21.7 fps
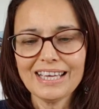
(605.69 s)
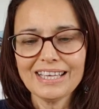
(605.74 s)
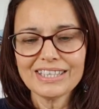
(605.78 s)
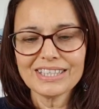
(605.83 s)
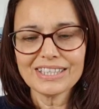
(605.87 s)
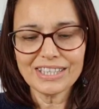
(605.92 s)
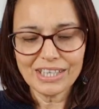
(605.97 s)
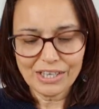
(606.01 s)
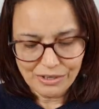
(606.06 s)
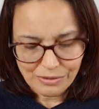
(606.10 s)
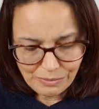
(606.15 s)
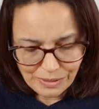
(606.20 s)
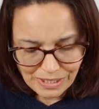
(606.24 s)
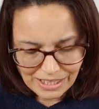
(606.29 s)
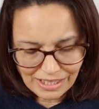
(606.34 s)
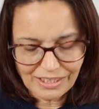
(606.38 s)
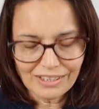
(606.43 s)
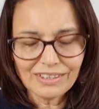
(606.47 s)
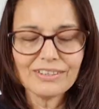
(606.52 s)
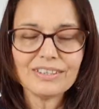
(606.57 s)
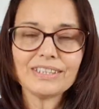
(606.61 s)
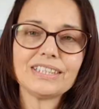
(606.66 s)
So when
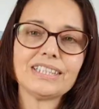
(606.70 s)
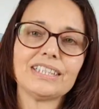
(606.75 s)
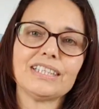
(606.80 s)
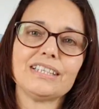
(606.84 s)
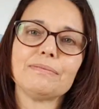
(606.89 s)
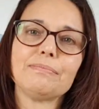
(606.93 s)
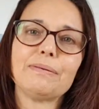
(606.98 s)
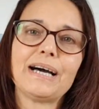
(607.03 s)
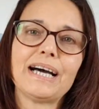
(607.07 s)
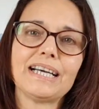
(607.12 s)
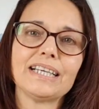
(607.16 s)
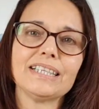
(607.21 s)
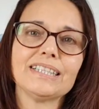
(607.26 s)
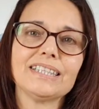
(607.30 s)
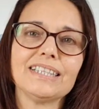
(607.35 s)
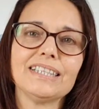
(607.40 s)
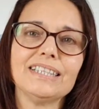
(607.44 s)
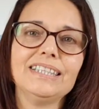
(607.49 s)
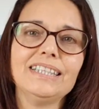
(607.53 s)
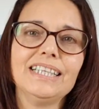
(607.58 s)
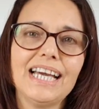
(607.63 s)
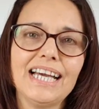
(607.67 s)
I looked at the
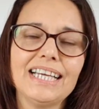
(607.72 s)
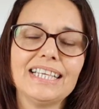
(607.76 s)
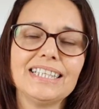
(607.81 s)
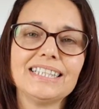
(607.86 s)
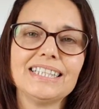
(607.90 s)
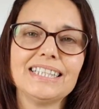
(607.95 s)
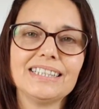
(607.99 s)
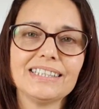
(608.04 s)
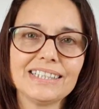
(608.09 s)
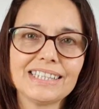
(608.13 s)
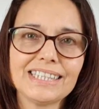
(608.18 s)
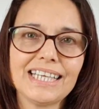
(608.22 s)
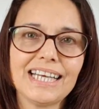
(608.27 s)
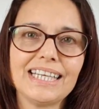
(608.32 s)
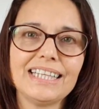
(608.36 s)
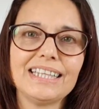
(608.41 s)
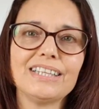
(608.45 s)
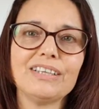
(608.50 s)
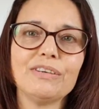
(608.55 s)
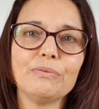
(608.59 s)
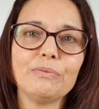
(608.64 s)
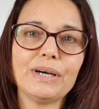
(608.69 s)
pattern, yes, it
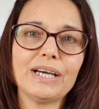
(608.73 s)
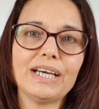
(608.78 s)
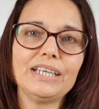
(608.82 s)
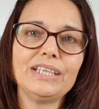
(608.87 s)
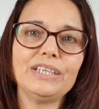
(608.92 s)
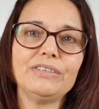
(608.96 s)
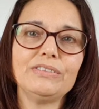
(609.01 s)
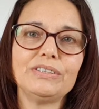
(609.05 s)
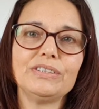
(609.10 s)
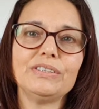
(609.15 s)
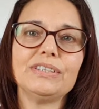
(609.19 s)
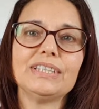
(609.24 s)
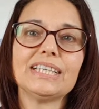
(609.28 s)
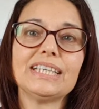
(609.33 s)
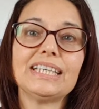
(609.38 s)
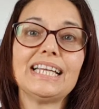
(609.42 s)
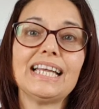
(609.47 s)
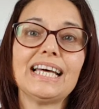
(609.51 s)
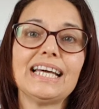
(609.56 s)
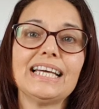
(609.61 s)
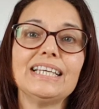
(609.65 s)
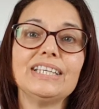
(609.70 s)
said that where you do the
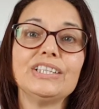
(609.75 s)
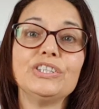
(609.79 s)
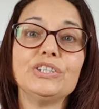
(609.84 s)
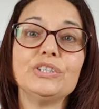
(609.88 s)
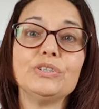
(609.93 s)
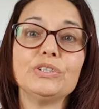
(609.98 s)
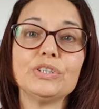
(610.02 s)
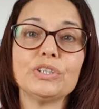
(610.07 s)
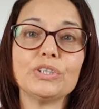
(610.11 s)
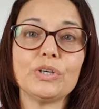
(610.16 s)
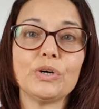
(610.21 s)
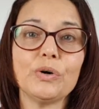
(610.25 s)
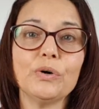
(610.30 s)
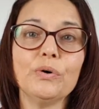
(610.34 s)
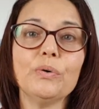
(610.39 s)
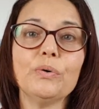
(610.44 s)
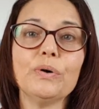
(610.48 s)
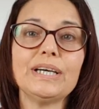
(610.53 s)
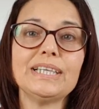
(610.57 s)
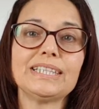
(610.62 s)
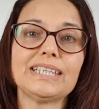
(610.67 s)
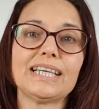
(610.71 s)
lace, you should
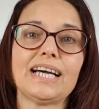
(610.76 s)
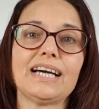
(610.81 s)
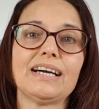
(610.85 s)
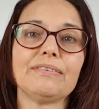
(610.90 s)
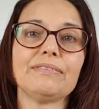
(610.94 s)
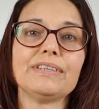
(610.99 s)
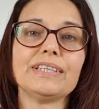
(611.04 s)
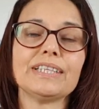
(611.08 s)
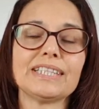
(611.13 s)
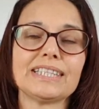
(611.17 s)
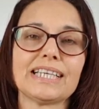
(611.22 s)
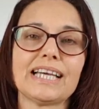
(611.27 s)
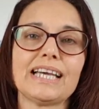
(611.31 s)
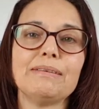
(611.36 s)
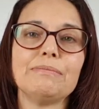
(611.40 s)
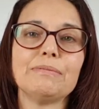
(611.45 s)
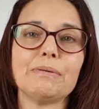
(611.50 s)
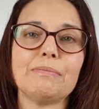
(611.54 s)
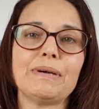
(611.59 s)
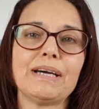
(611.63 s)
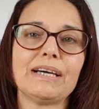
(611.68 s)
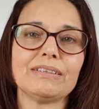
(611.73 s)
always have the same
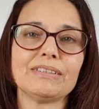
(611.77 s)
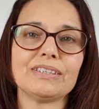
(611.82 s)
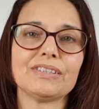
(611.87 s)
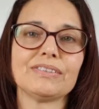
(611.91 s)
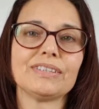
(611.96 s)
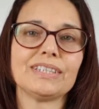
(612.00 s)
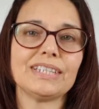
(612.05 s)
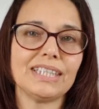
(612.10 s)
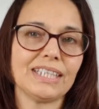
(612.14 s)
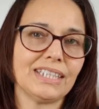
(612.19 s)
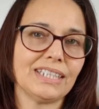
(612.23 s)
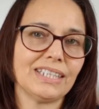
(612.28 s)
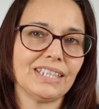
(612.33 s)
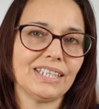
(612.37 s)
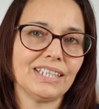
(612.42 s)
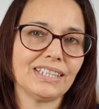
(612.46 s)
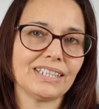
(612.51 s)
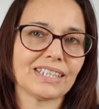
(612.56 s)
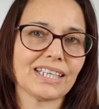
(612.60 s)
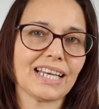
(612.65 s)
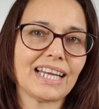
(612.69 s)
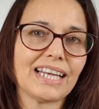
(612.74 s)
amount of
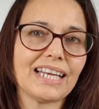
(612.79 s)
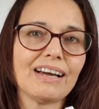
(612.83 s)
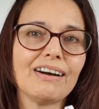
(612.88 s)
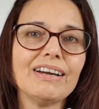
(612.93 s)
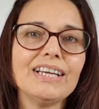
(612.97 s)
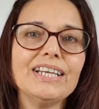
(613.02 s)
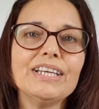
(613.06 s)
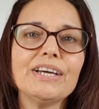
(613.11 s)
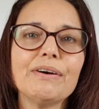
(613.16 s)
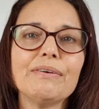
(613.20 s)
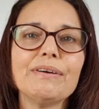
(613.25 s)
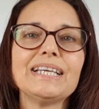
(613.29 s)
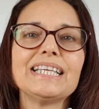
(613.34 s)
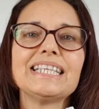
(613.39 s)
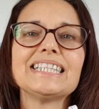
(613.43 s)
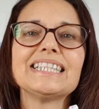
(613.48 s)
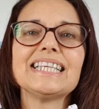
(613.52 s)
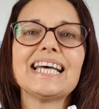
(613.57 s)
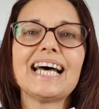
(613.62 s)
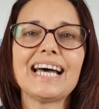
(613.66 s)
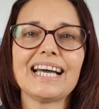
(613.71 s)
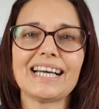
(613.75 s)
stitches. And I know
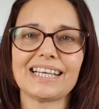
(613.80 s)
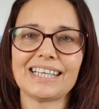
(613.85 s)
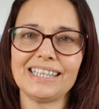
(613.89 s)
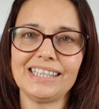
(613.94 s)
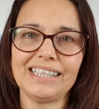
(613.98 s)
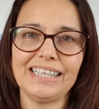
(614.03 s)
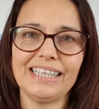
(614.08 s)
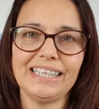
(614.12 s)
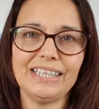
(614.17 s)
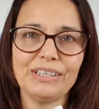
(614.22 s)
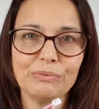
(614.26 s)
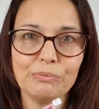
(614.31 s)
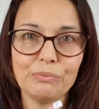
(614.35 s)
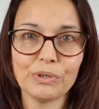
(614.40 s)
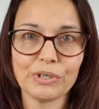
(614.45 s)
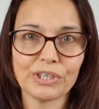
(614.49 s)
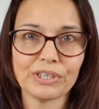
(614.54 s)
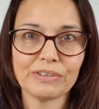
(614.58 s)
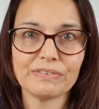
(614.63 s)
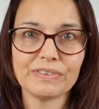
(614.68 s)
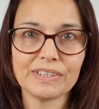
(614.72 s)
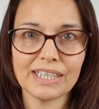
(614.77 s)
exactly what
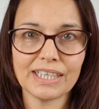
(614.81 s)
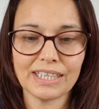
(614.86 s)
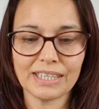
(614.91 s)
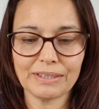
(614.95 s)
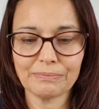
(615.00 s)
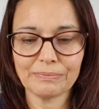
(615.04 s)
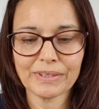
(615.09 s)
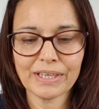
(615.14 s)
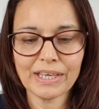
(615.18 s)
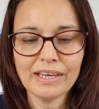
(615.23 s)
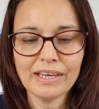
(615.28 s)
I've done.